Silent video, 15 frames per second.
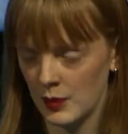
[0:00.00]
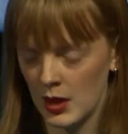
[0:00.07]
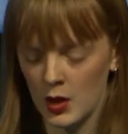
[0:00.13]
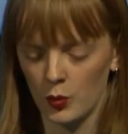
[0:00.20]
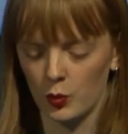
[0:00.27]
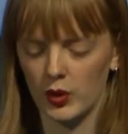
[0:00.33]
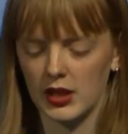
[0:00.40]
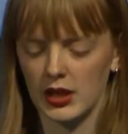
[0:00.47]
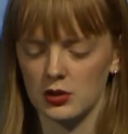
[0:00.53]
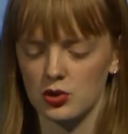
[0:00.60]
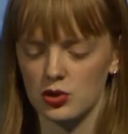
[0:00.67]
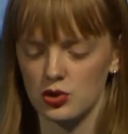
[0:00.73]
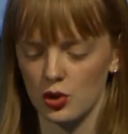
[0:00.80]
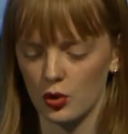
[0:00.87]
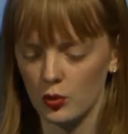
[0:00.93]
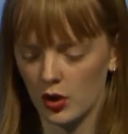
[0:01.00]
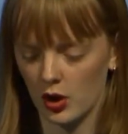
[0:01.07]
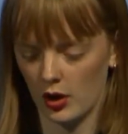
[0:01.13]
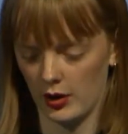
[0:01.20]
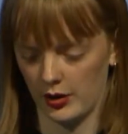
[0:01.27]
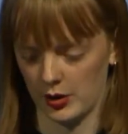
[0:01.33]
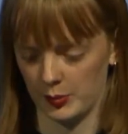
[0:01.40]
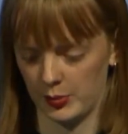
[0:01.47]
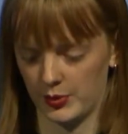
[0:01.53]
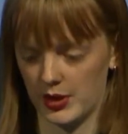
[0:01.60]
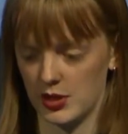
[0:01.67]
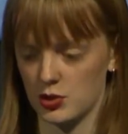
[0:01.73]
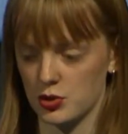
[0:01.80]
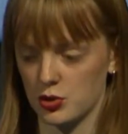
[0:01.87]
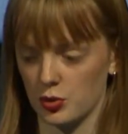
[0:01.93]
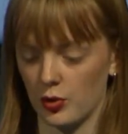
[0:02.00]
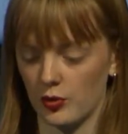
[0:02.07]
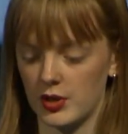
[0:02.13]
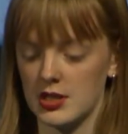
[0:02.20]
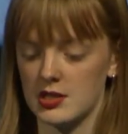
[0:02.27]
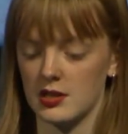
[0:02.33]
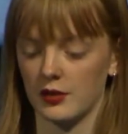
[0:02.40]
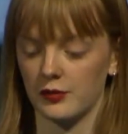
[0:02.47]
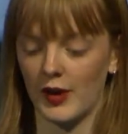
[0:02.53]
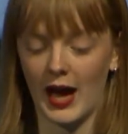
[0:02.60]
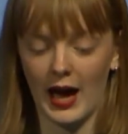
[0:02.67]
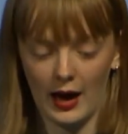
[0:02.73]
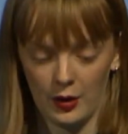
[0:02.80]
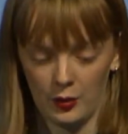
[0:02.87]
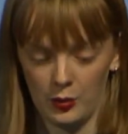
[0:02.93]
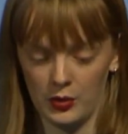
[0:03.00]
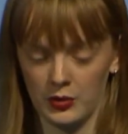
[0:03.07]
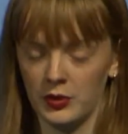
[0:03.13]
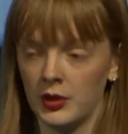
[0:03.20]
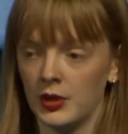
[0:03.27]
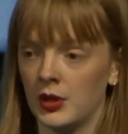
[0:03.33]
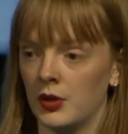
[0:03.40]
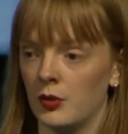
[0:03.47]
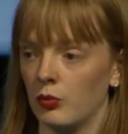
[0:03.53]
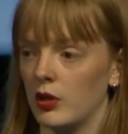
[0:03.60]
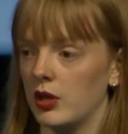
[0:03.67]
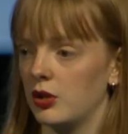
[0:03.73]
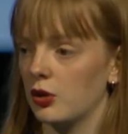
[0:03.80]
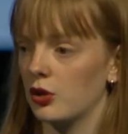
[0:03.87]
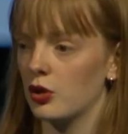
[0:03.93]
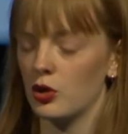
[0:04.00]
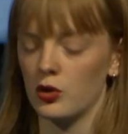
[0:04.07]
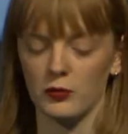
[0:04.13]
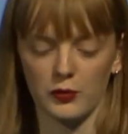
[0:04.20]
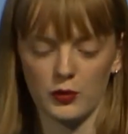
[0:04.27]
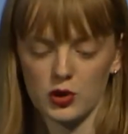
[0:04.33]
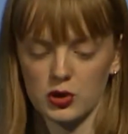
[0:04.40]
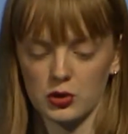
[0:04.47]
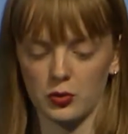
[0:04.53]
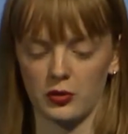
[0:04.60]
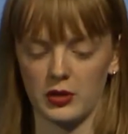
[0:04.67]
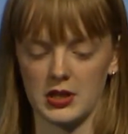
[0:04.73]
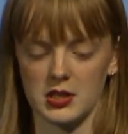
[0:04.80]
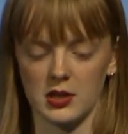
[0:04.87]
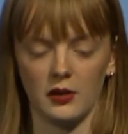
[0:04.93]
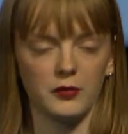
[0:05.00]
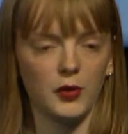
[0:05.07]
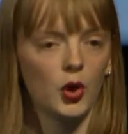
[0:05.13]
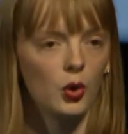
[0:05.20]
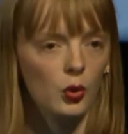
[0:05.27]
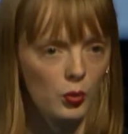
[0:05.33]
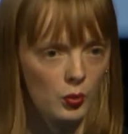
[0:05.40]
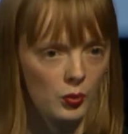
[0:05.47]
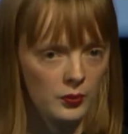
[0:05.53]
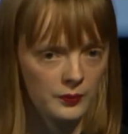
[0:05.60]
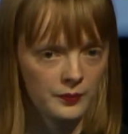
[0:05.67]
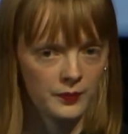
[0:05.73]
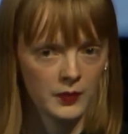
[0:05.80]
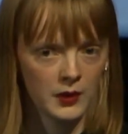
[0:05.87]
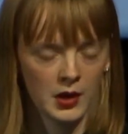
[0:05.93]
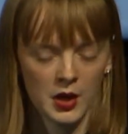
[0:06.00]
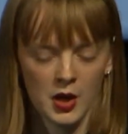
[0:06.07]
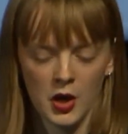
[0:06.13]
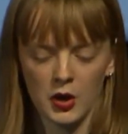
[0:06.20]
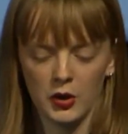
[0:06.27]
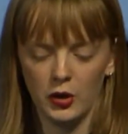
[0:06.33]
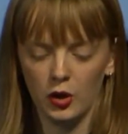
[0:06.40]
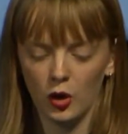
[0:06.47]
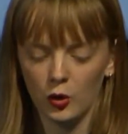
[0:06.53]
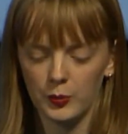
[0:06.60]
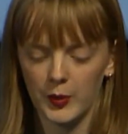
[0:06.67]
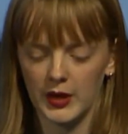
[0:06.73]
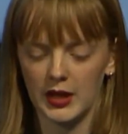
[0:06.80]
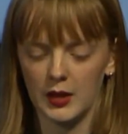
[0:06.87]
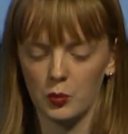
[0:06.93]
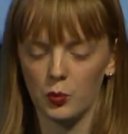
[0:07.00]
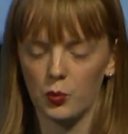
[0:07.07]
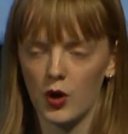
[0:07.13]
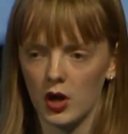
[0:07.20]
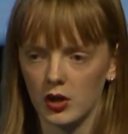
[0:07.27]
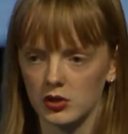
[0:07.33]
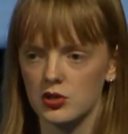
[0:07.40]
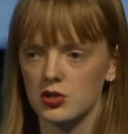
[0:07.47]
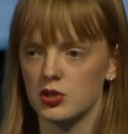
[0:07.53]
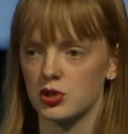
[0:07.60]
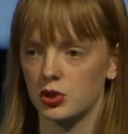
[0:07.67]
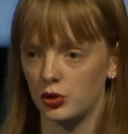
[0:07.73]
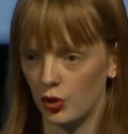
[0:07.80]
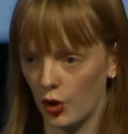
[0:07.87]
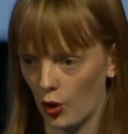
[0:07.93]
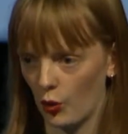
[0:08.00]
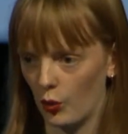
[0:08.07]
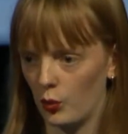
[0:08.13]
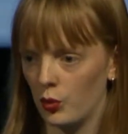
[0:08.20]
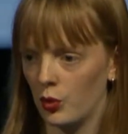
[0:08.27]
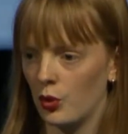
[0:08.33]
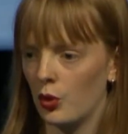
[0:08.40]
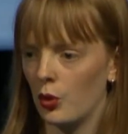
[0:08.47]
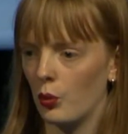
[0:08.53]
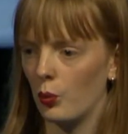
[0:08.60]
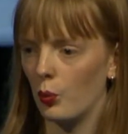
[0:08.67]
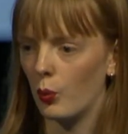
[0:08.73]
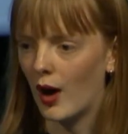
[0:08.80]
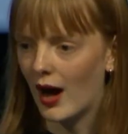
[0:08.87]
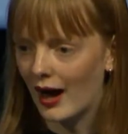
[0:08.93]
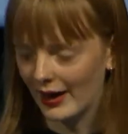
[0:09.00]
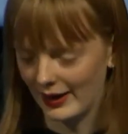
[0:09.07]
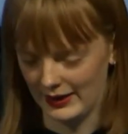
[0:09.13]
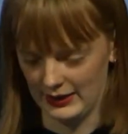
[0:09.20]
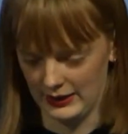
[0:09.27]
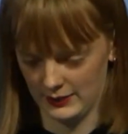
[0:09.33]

We get so caught up in stories of how. We yearn for stories of who. Nobody wants to know why.